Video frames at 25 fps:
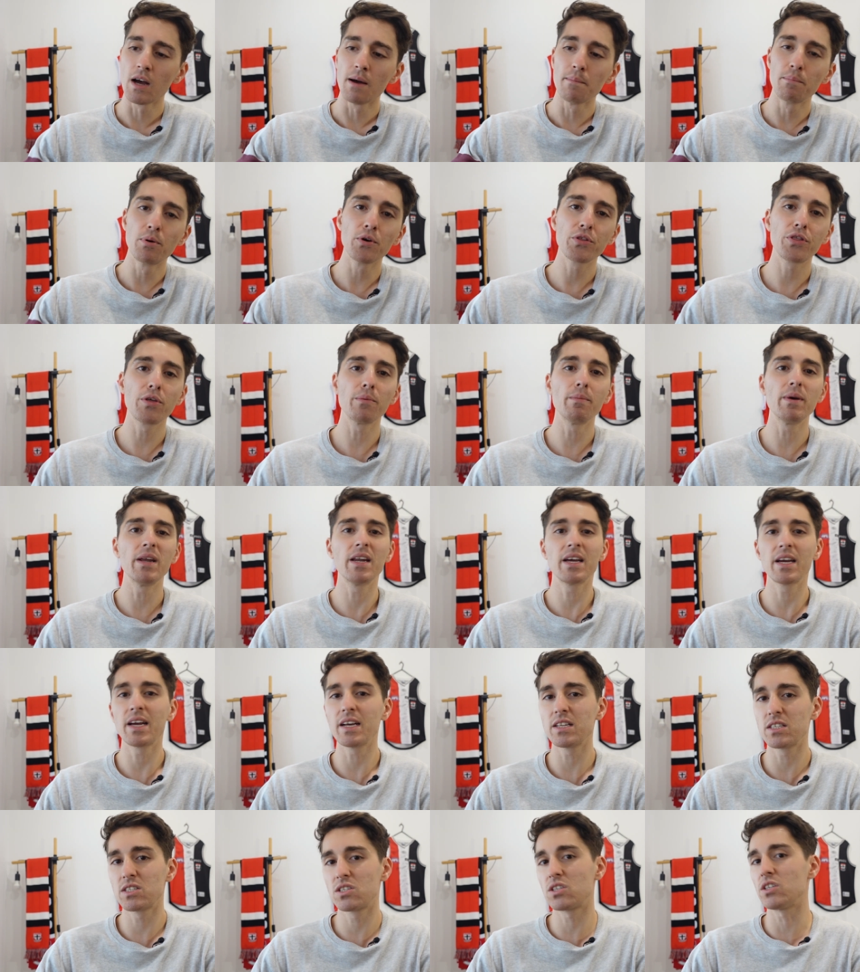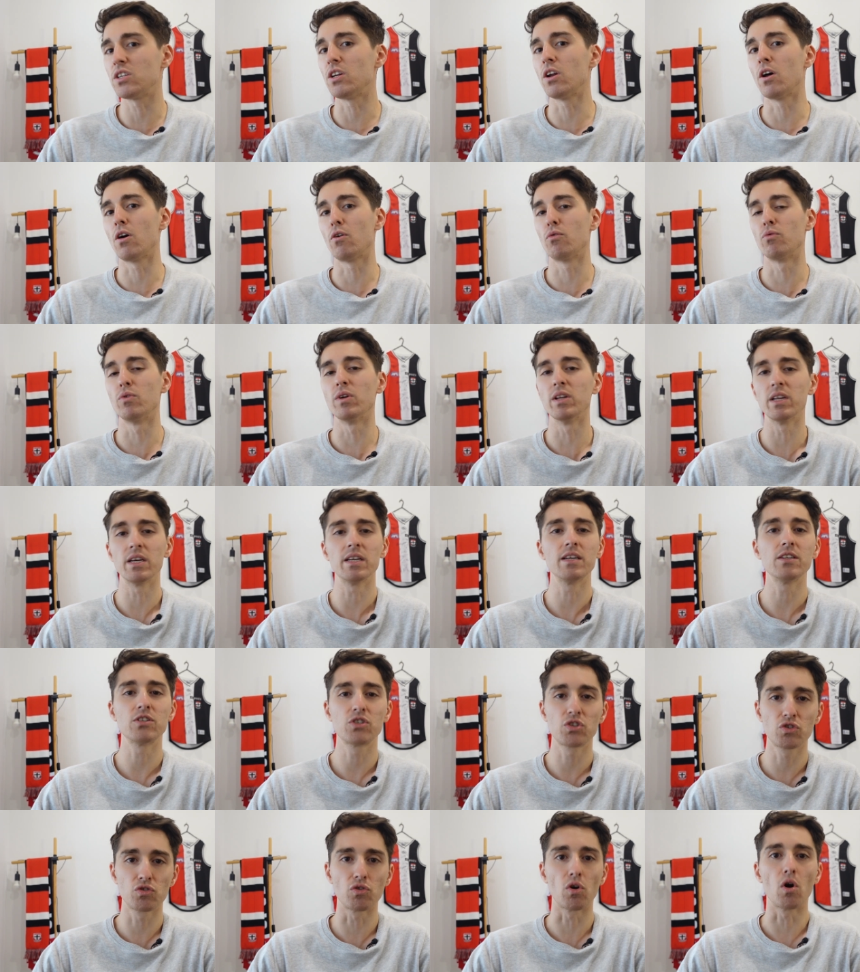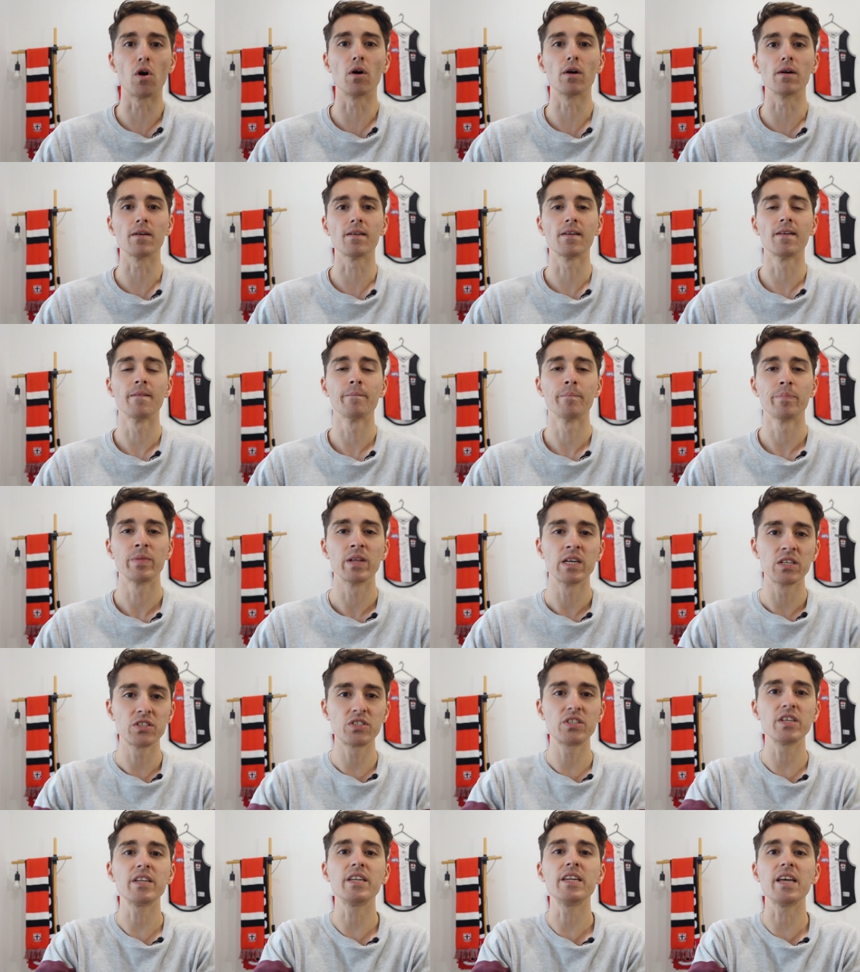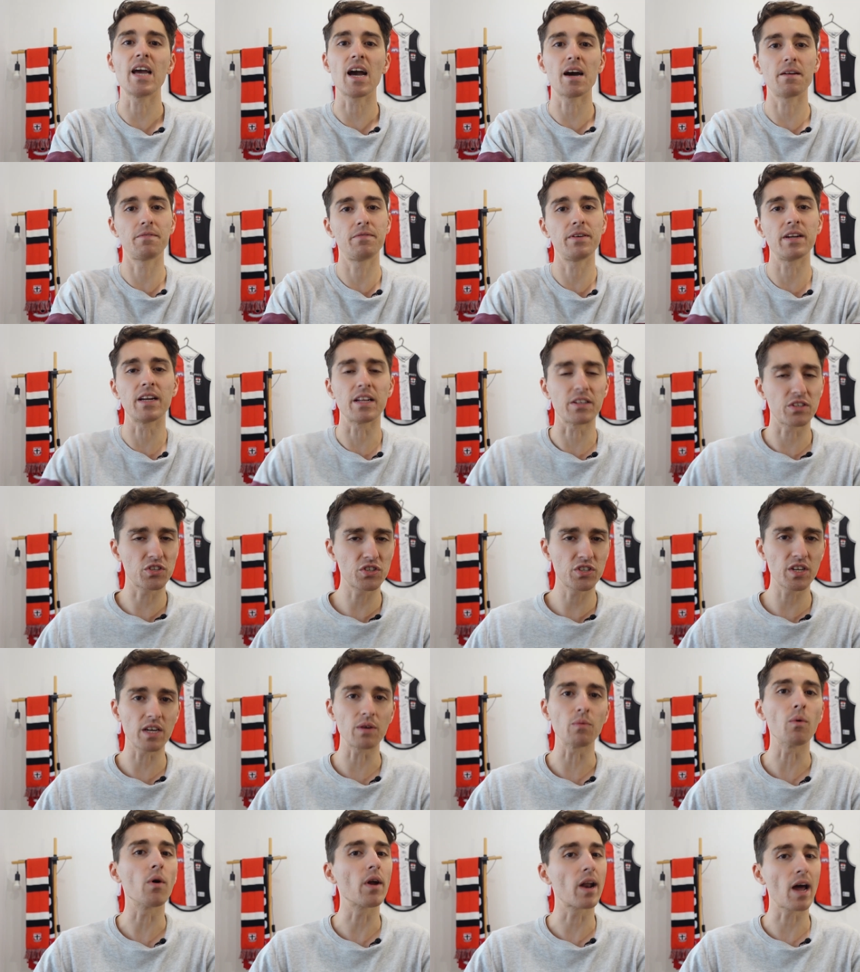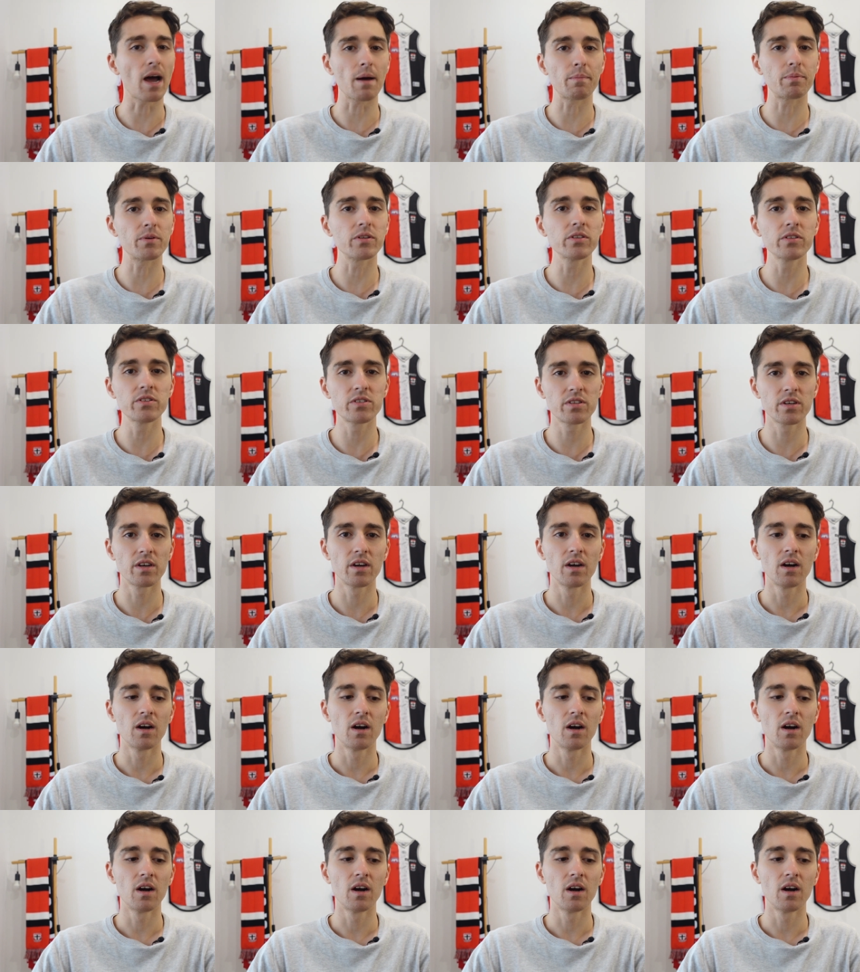Put them in against, you know, a really strong Sydney outfit and see what happens.